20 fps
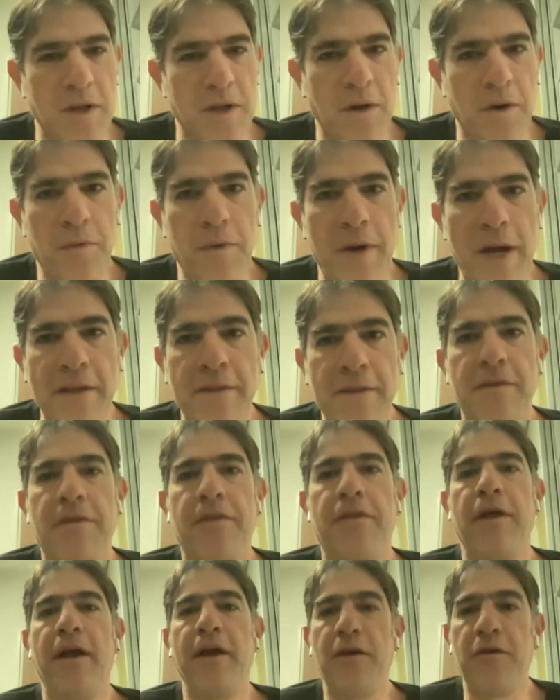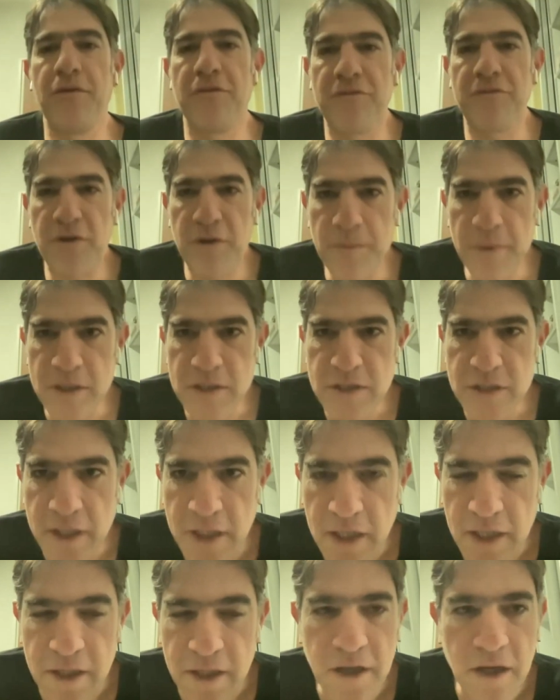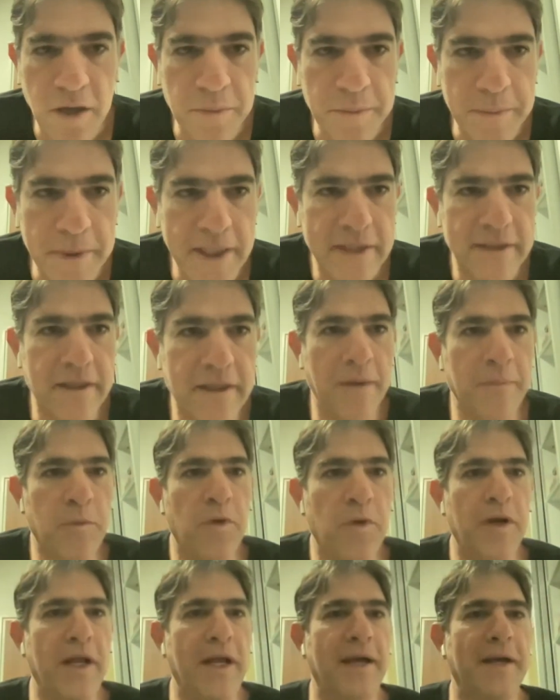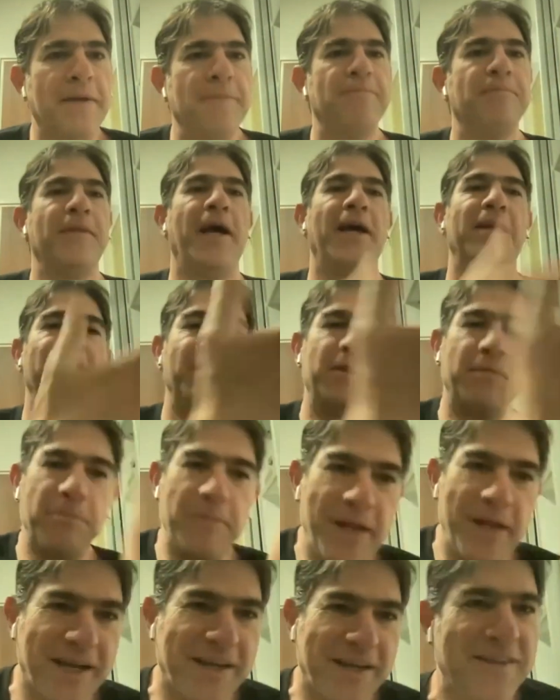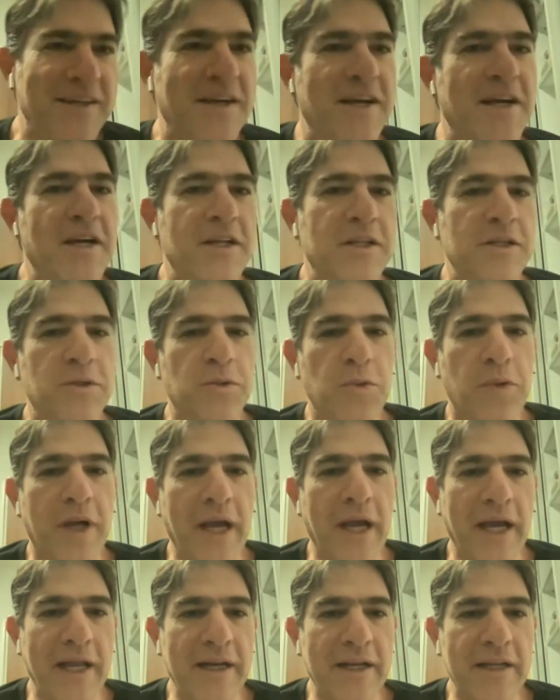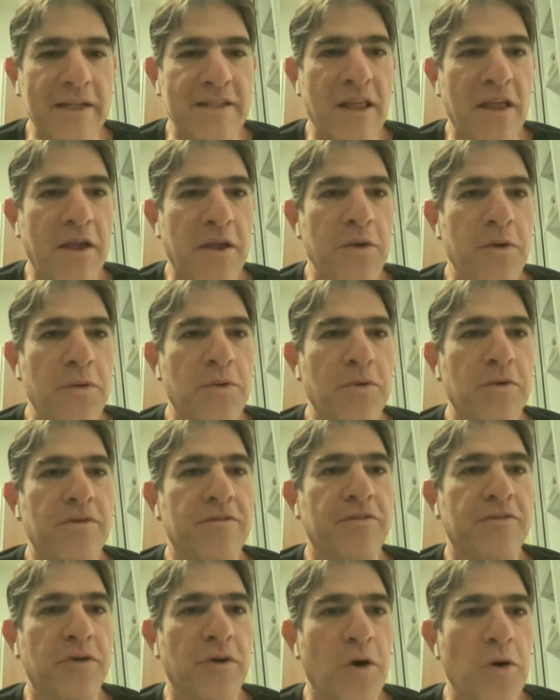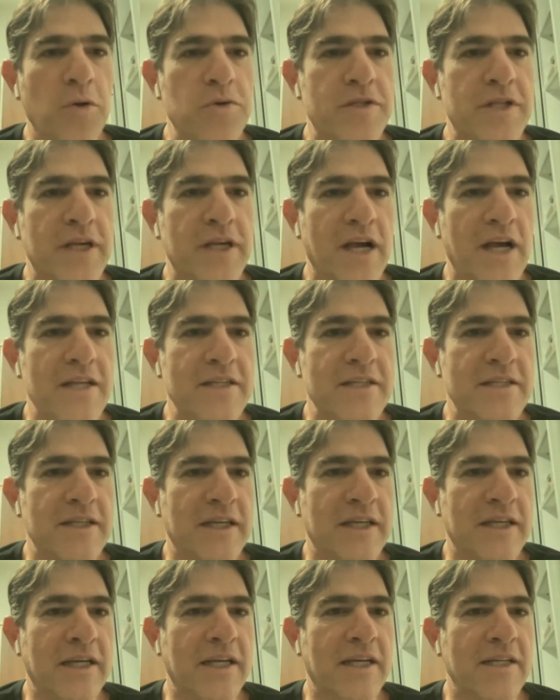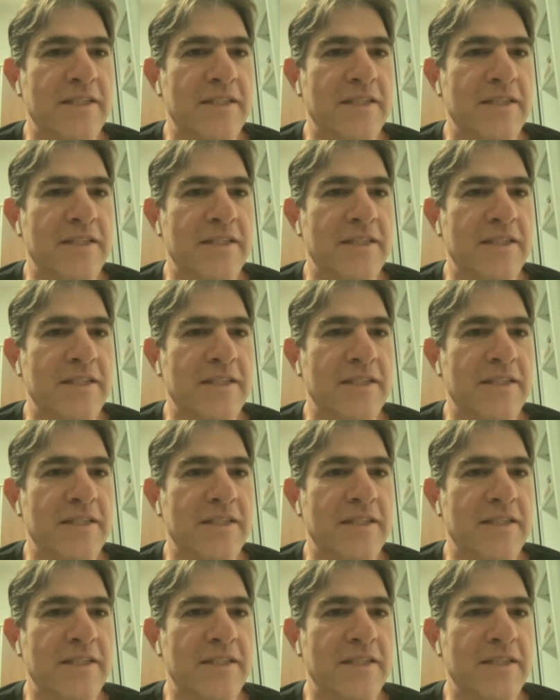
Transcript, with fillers: All right. Thank you very much again to our meet. I'm gonna hand it back to Ken. Thank you for hosting us uh,